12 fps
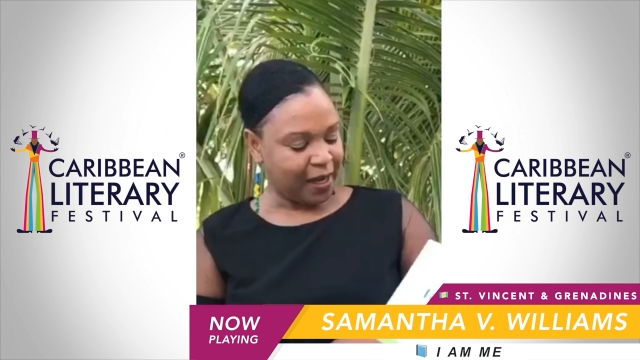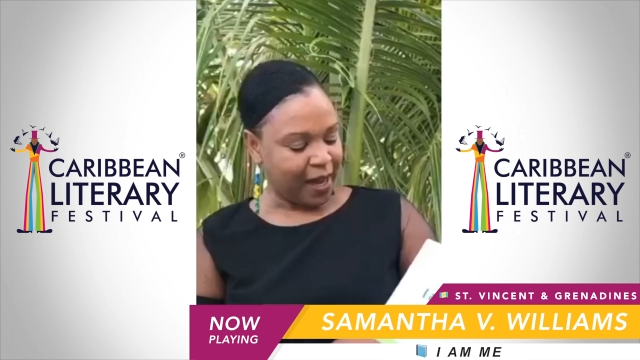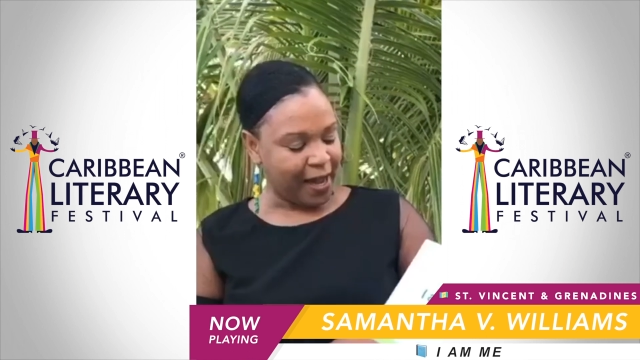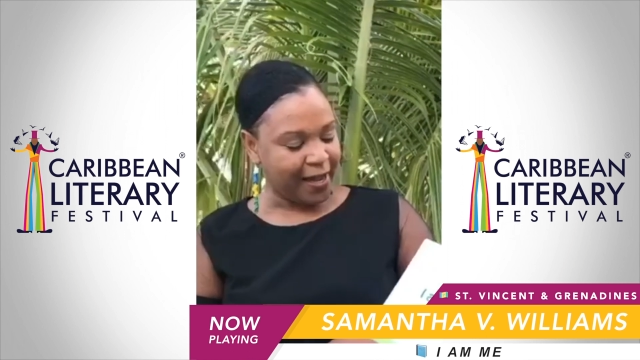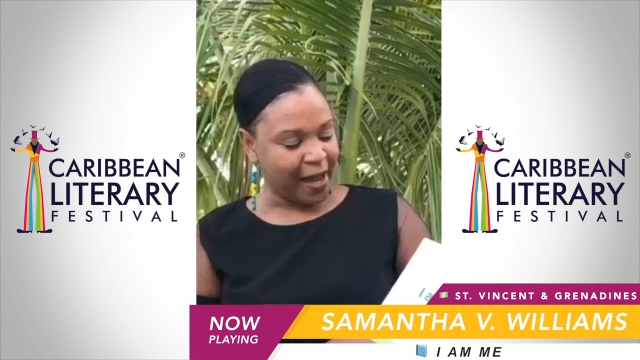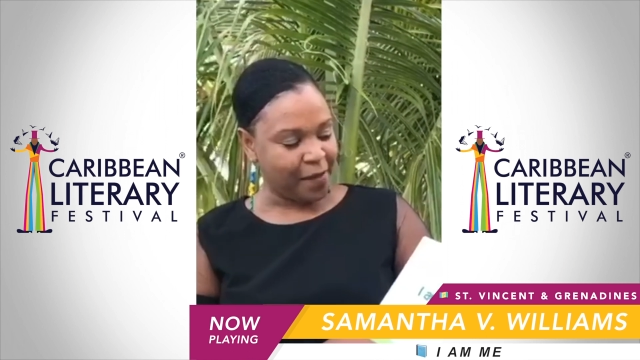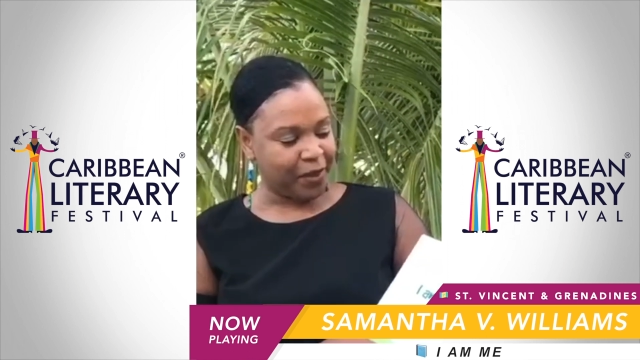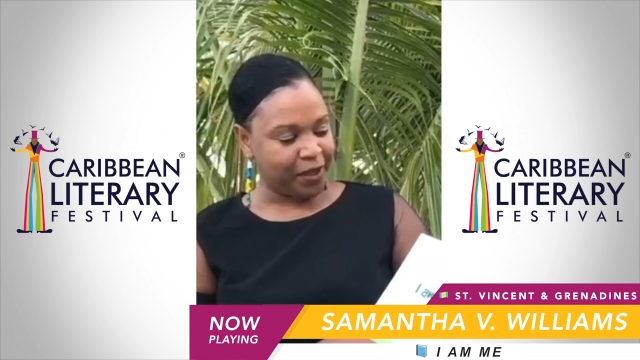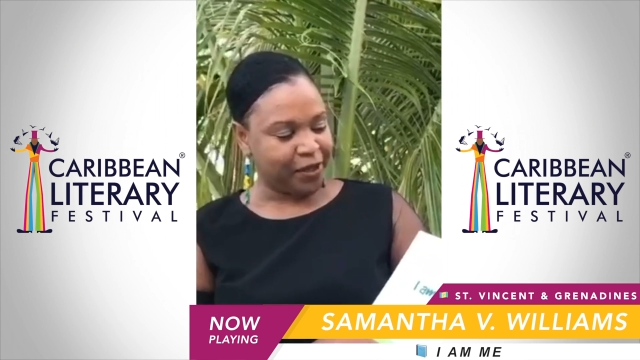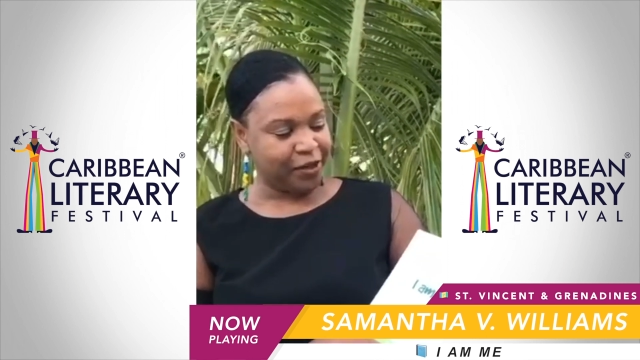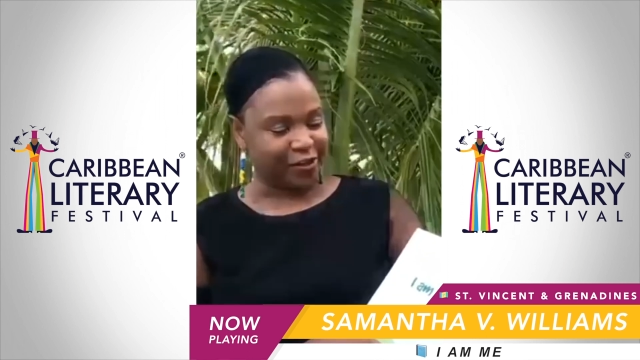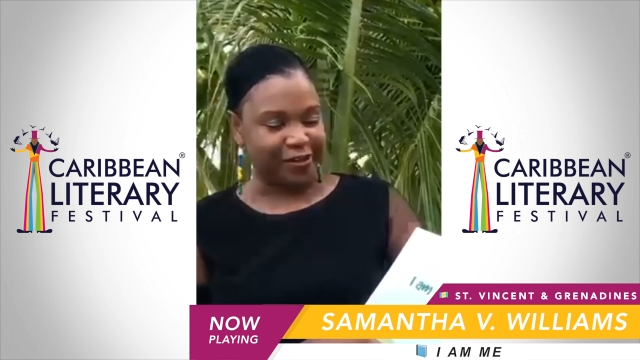I am a
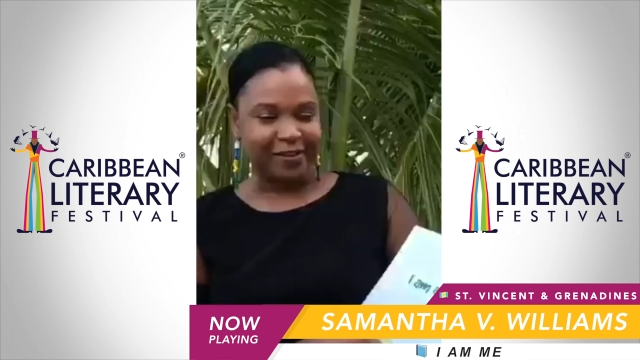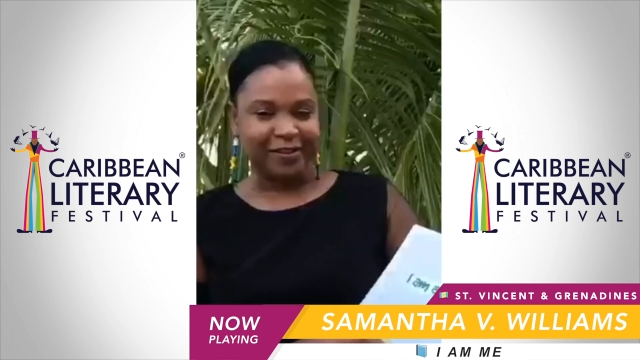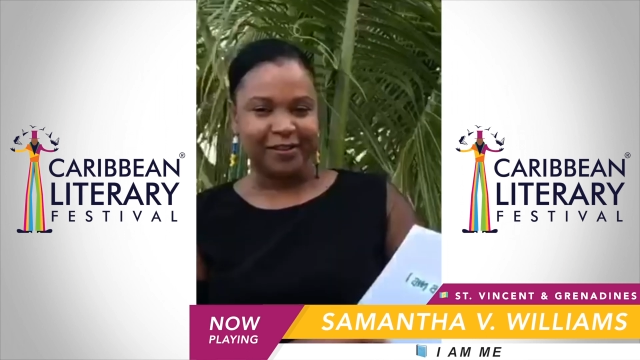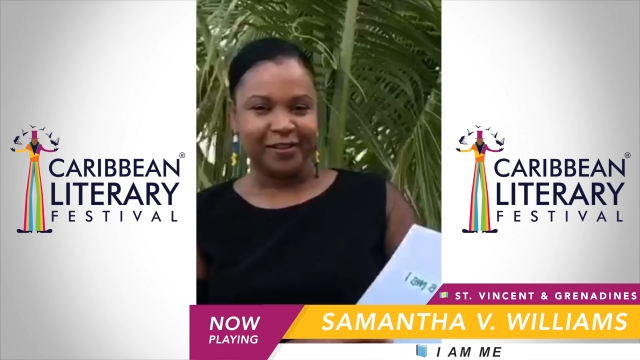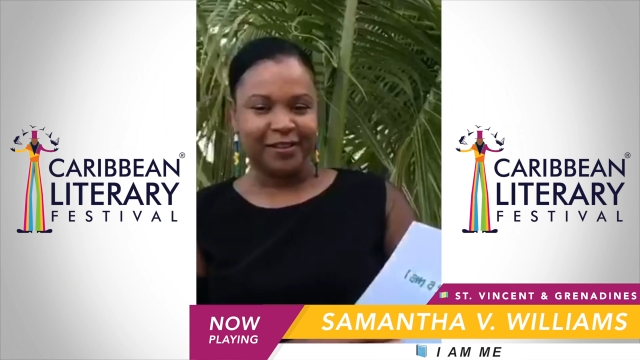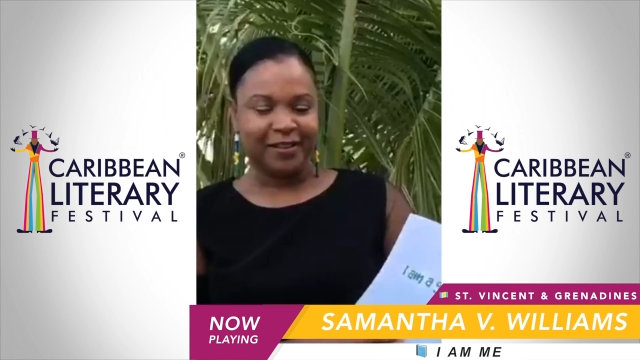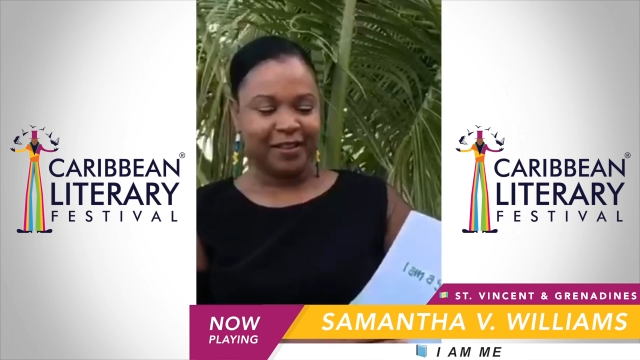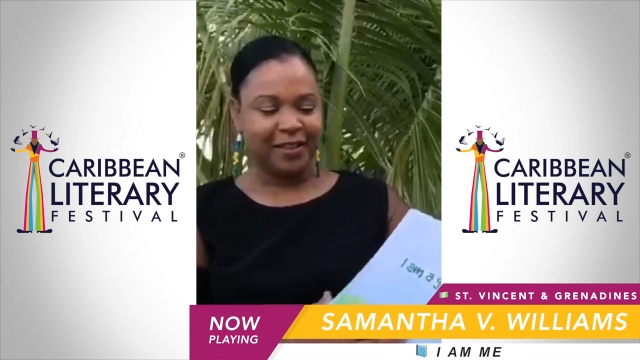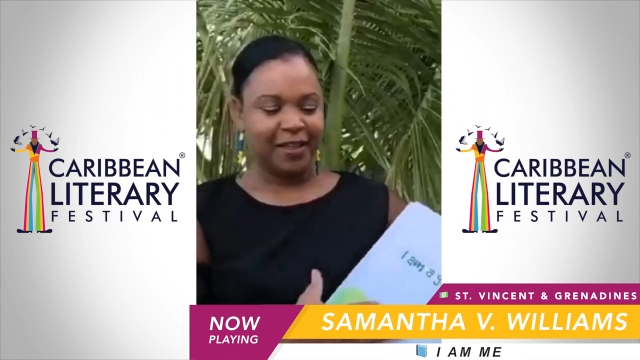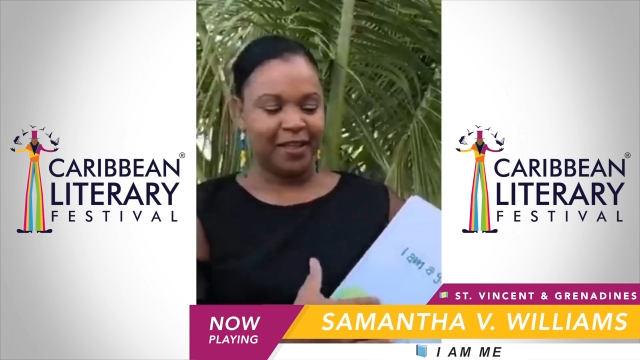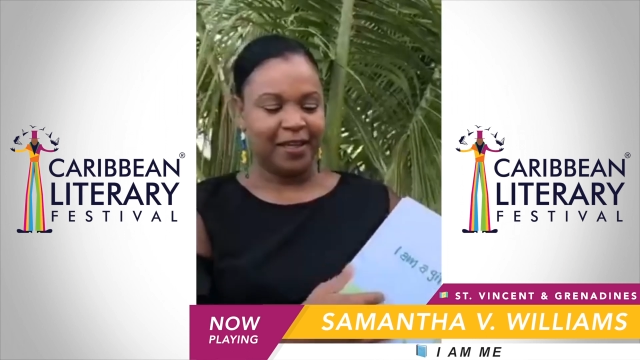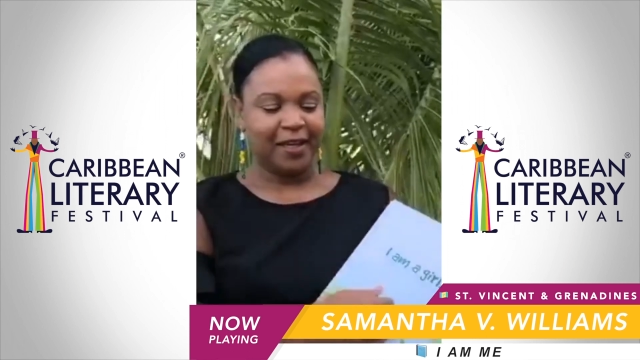girl.
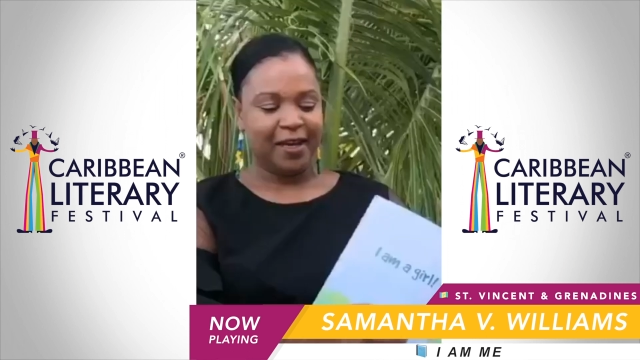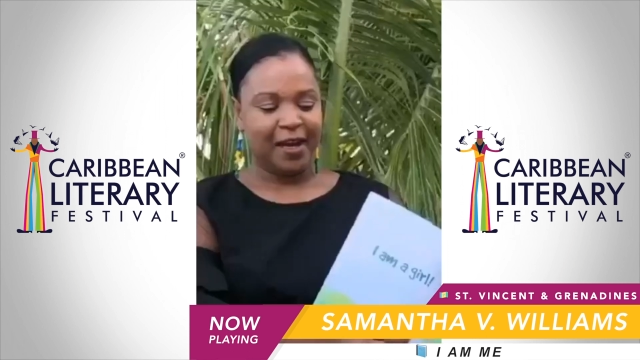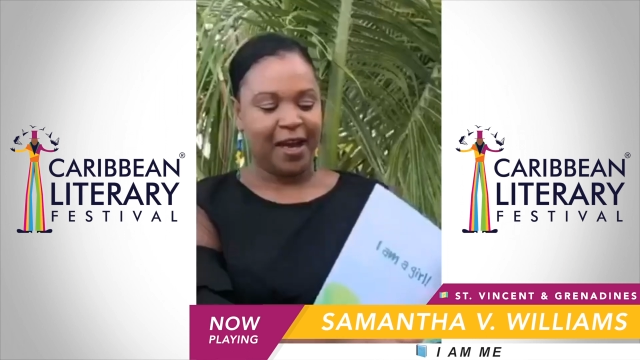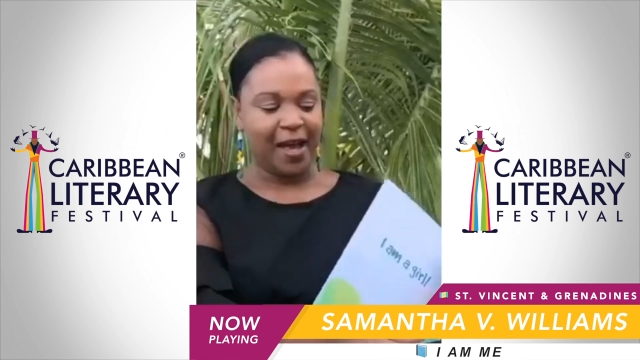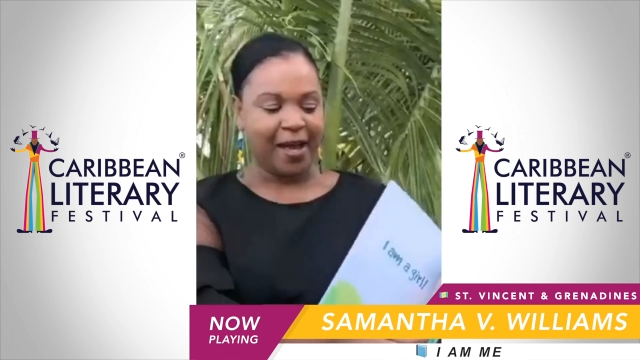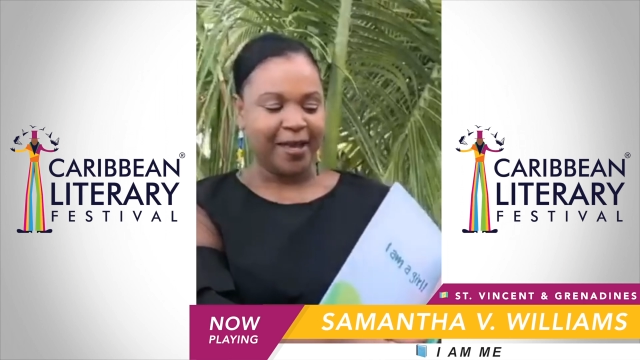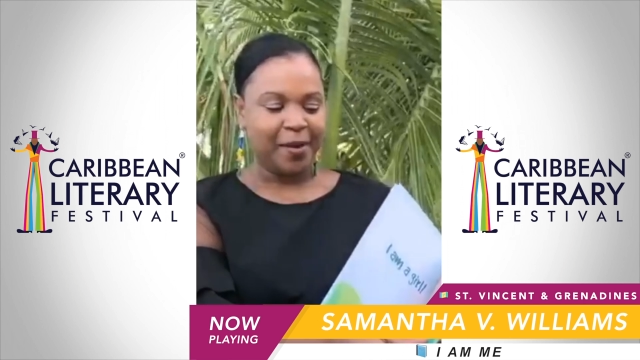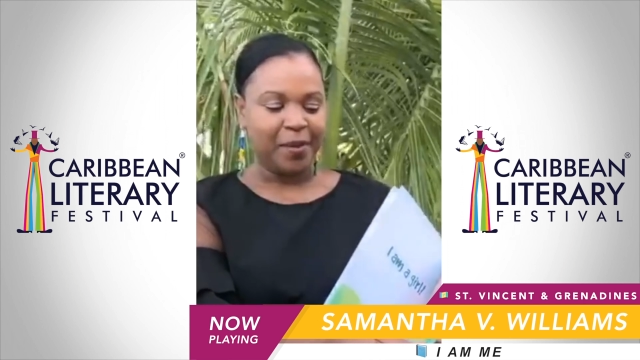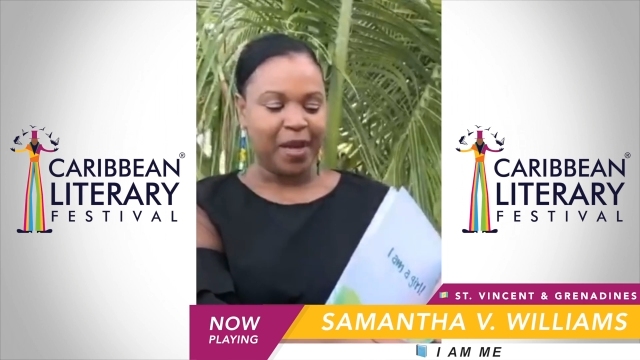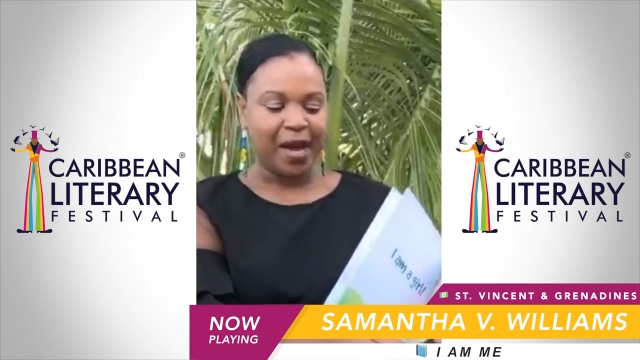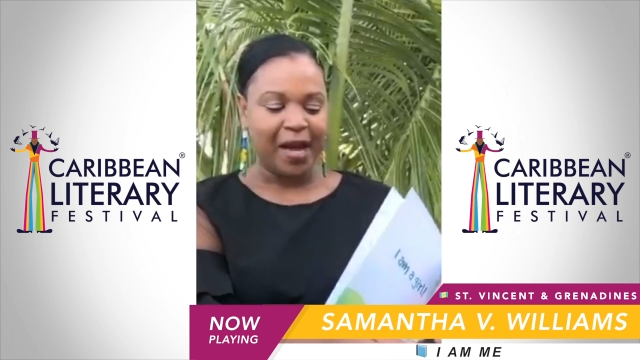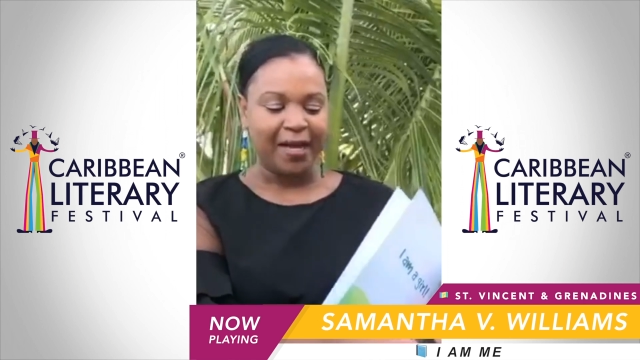I am
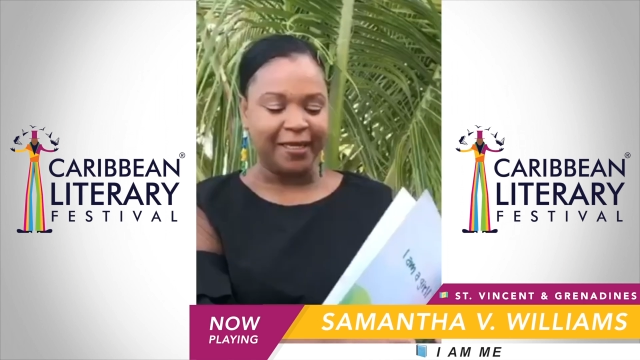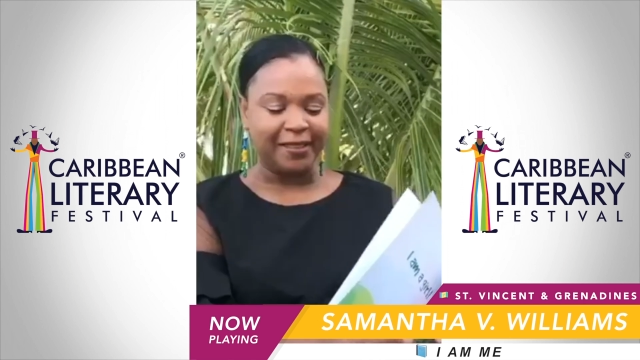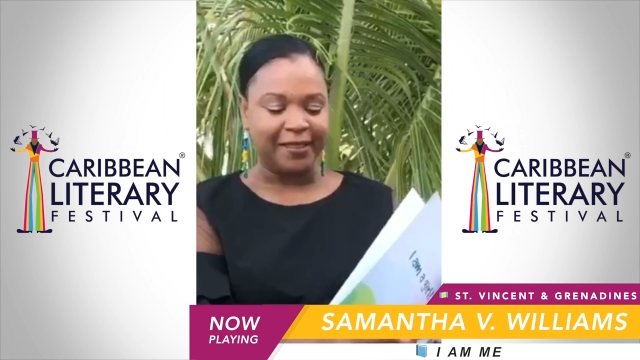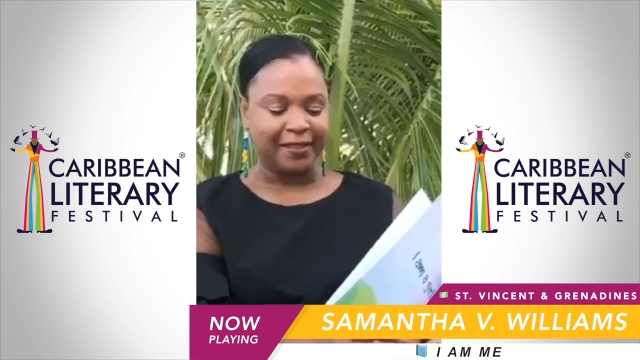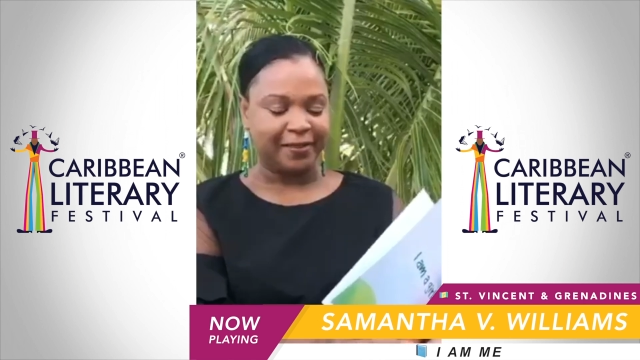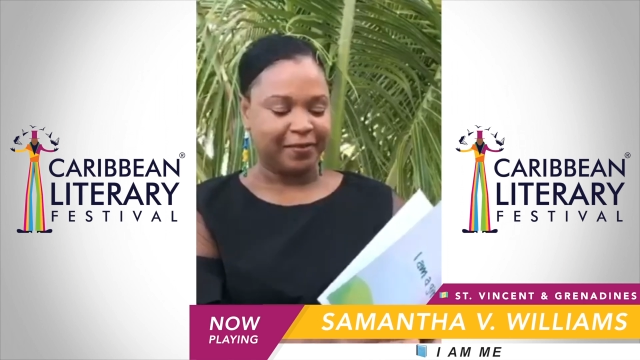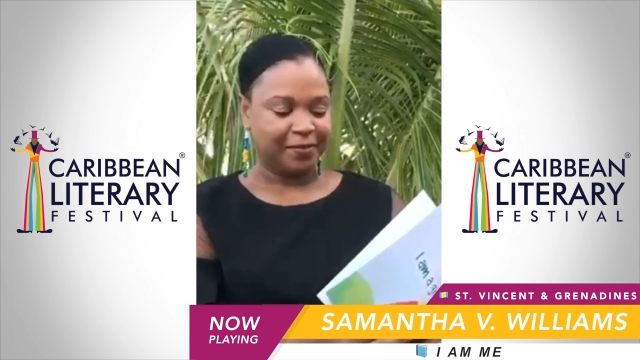kind.